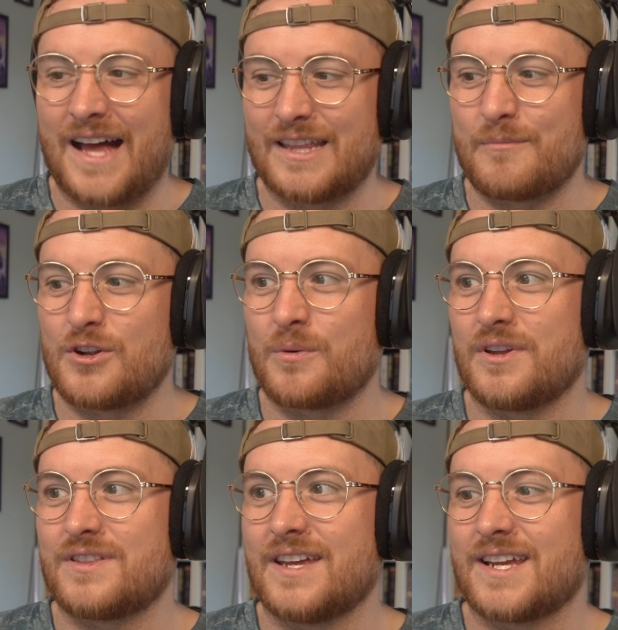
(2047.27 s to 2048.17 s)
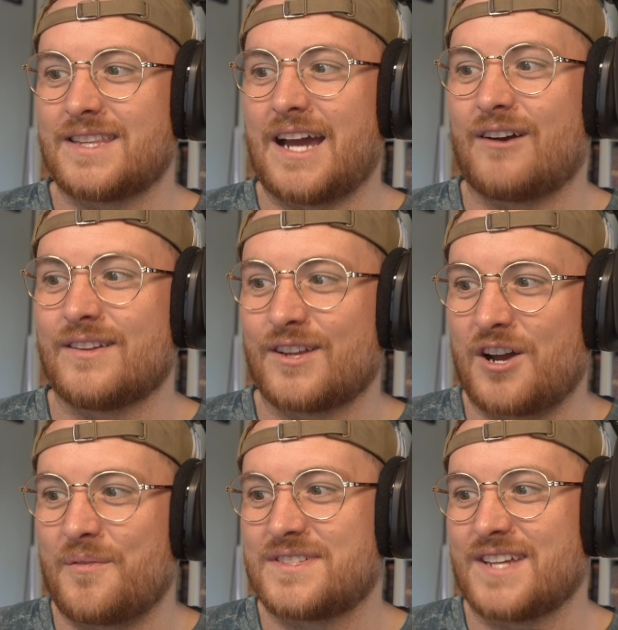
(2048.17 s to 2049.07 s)
Let me know what you think down in the
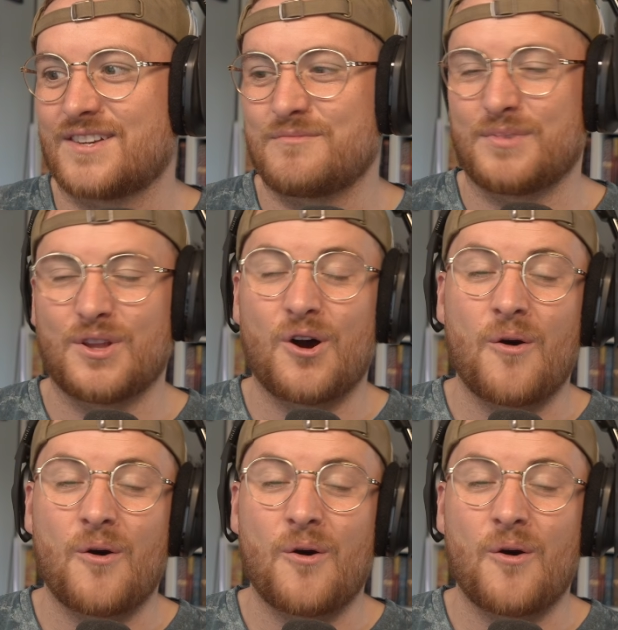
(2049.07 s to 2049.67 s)
comment section below.